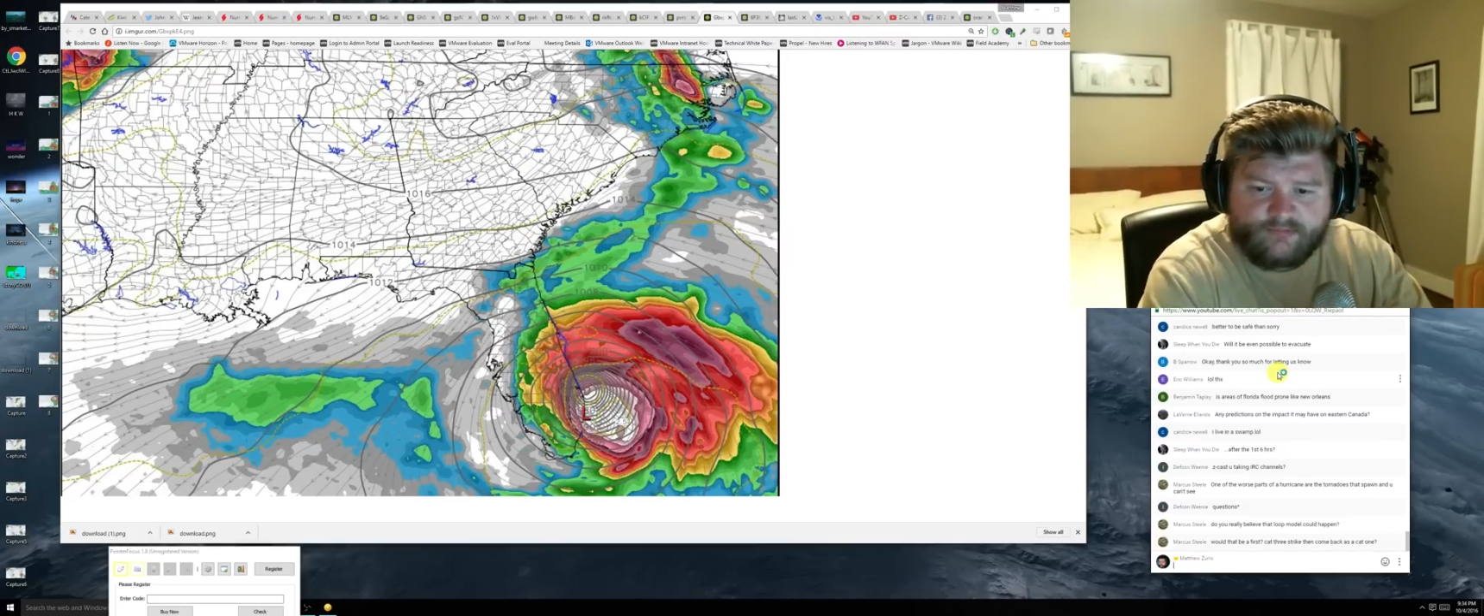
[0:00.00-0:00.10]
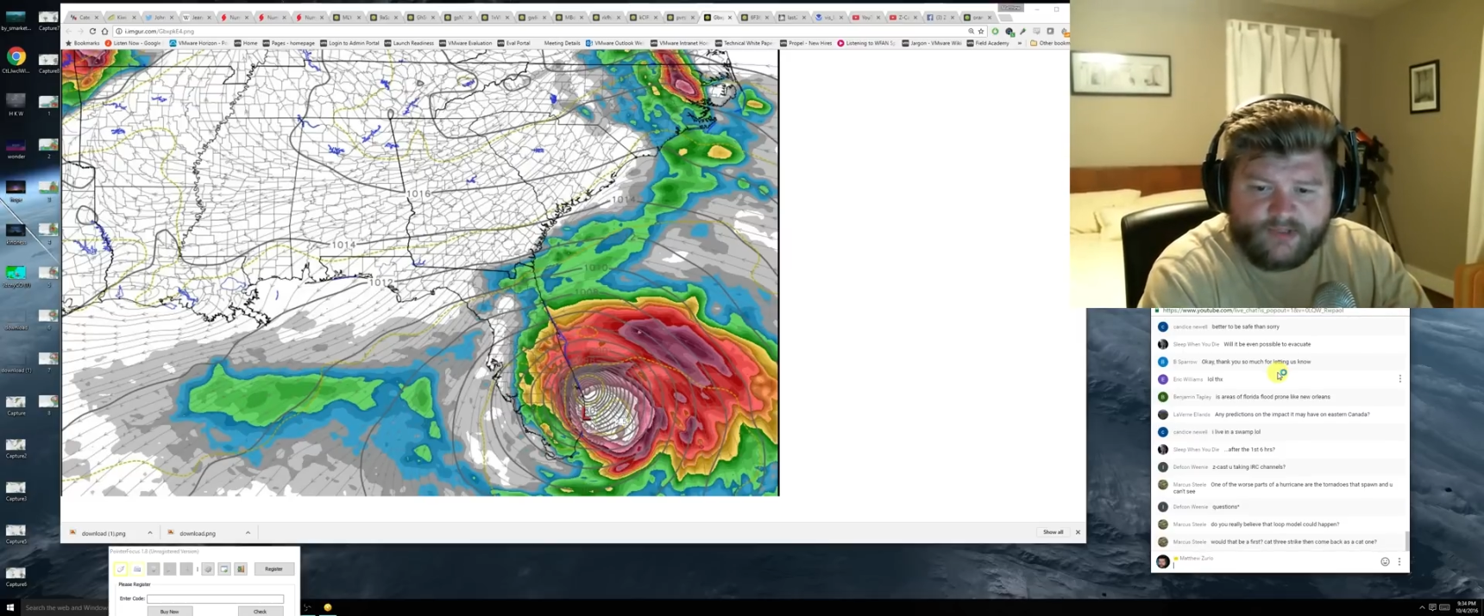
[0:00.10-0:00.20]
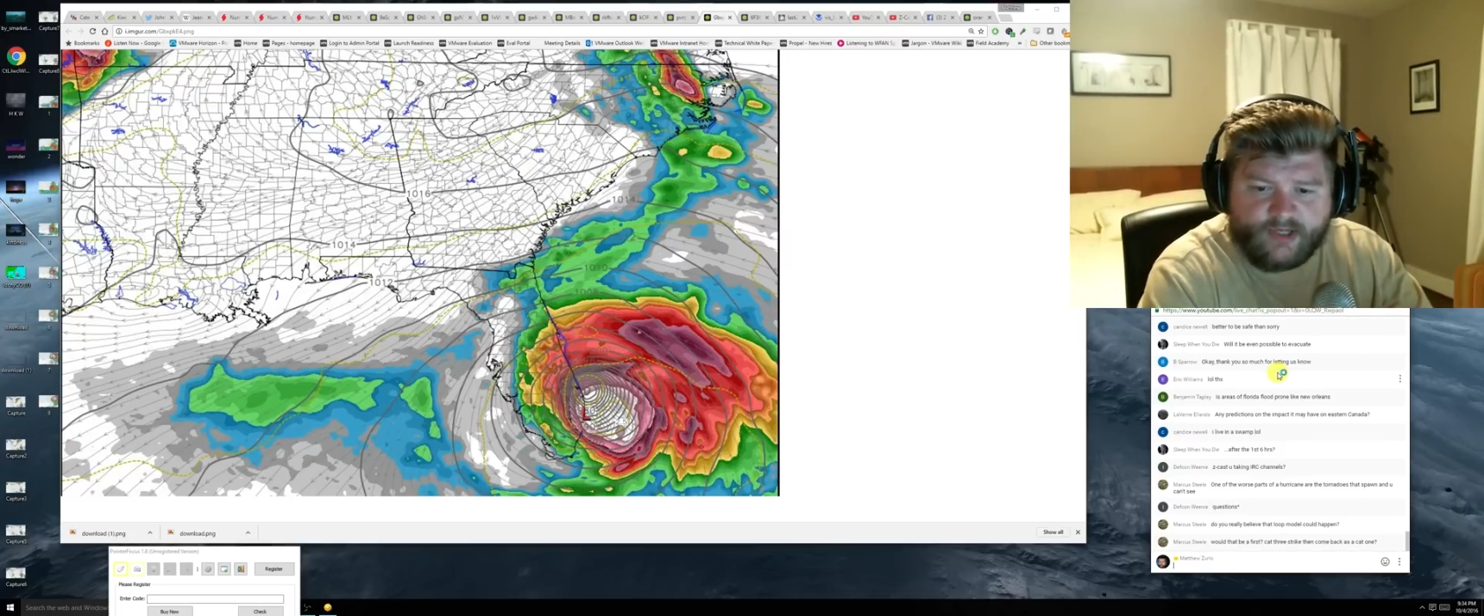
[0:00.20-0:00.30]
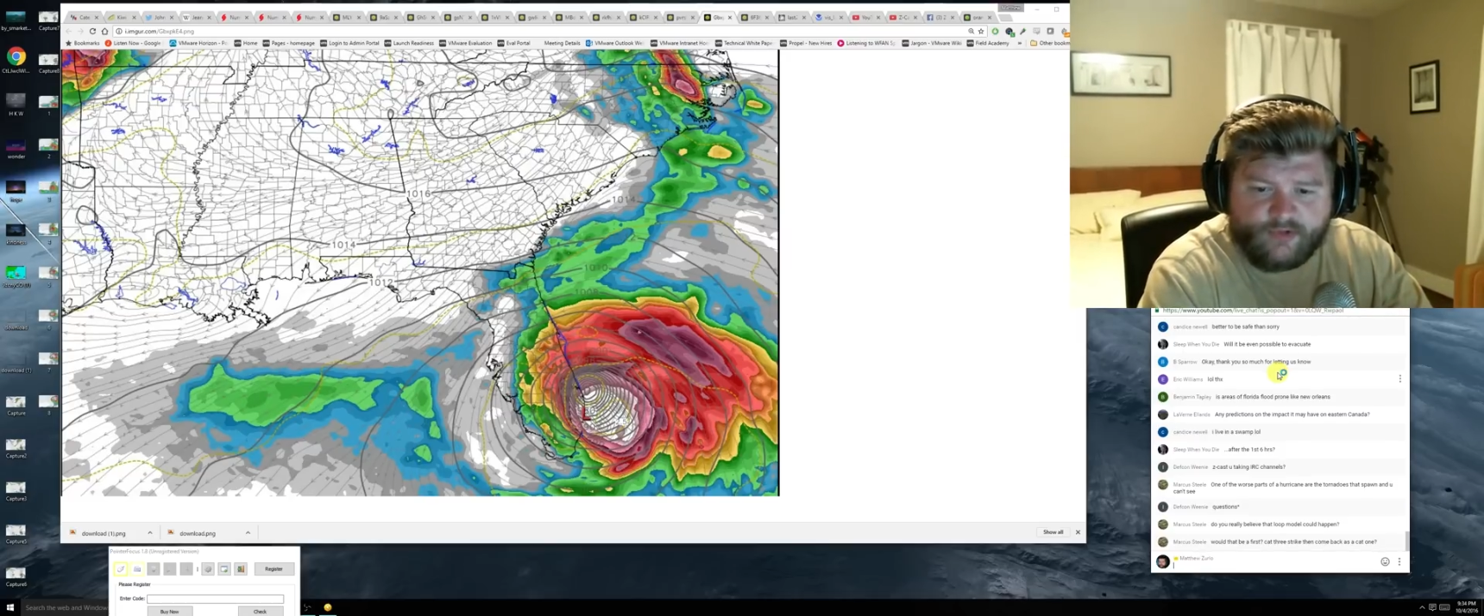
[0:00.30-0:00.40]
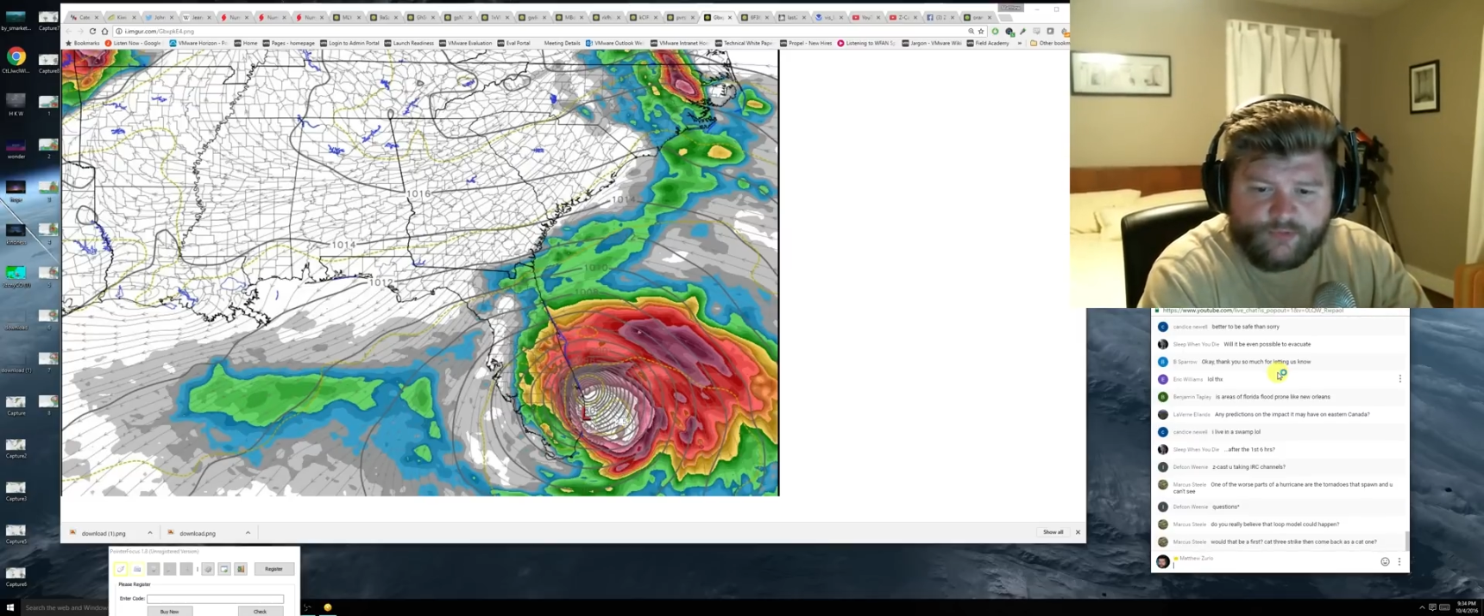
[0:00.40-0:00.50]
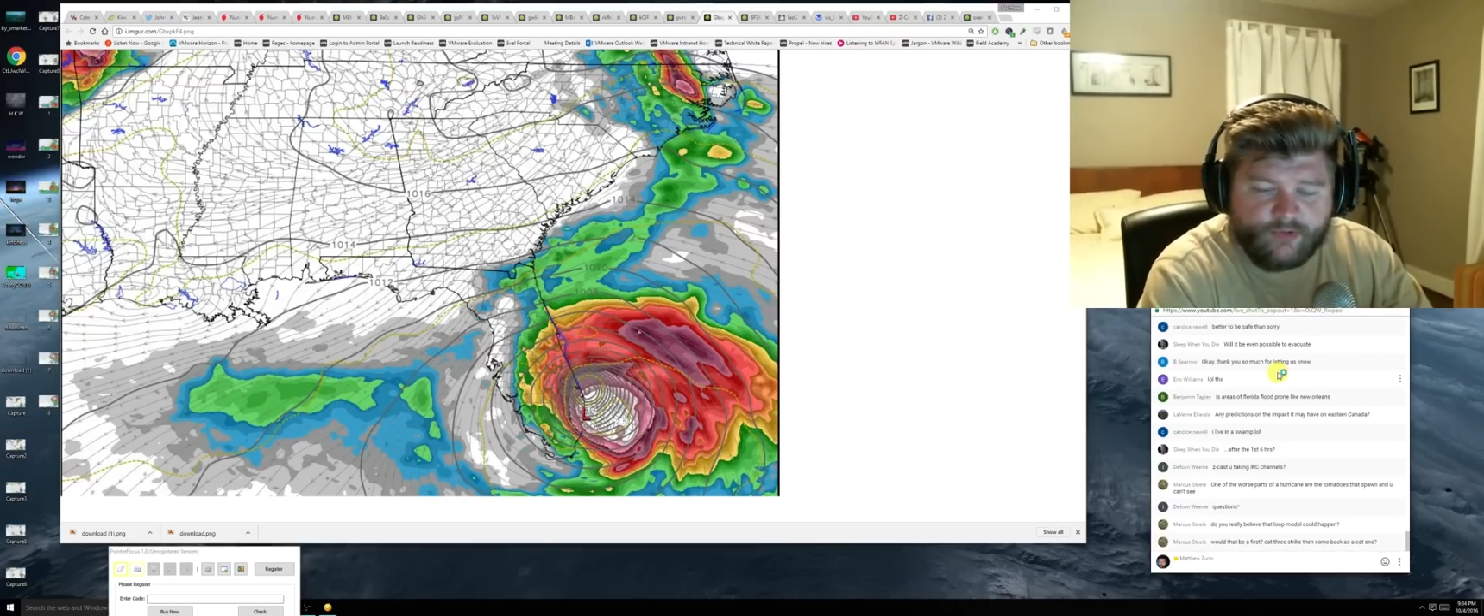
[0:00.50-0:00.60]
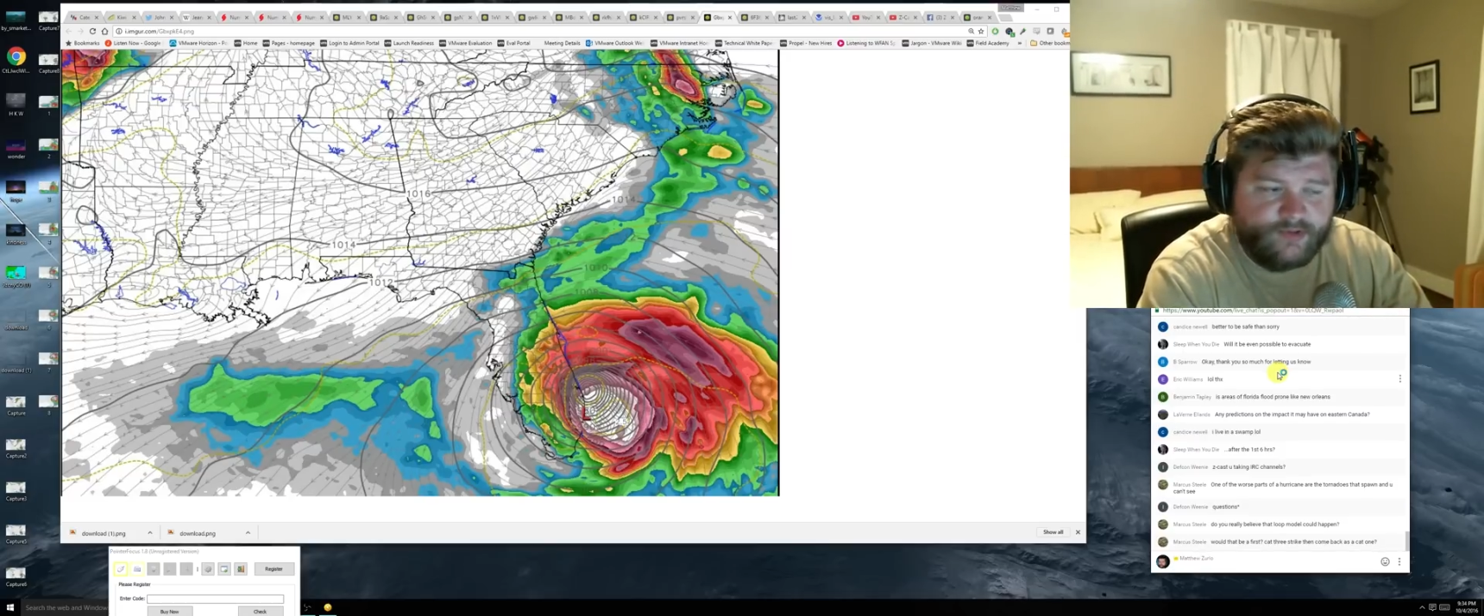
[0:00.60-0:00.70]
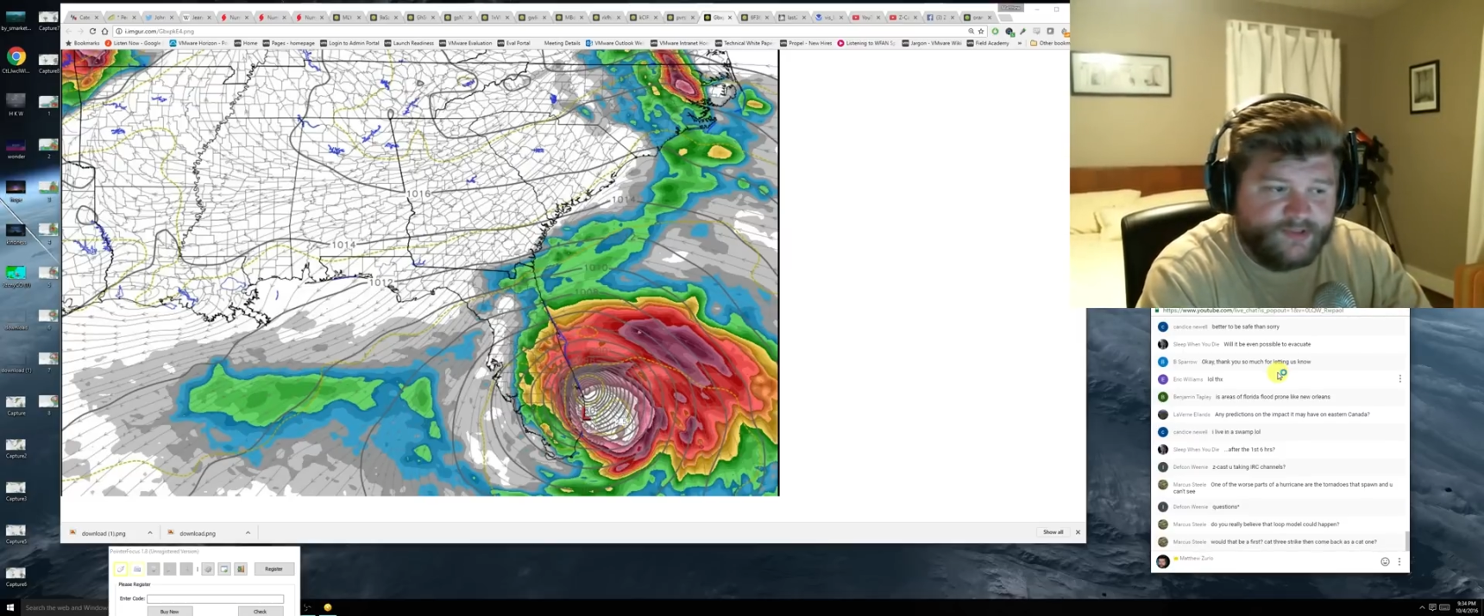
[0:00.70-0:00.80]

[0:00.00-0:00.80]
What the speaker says: like New Orleans,